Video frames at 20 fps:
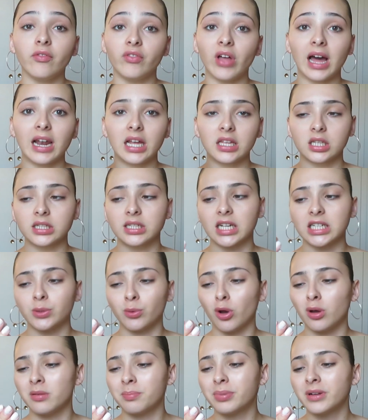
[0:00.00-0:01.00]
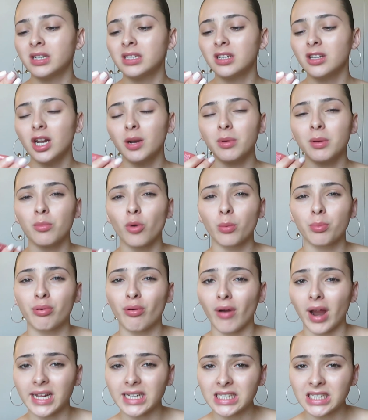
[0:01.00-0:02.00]
I like this as well, but it's a little bit more
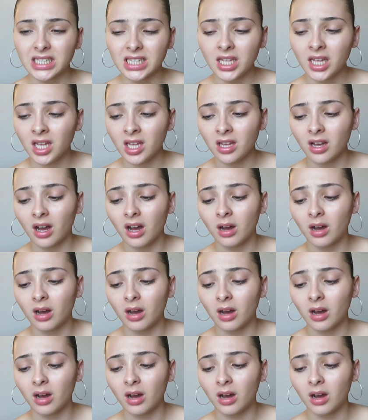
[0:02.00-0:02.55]
pricey.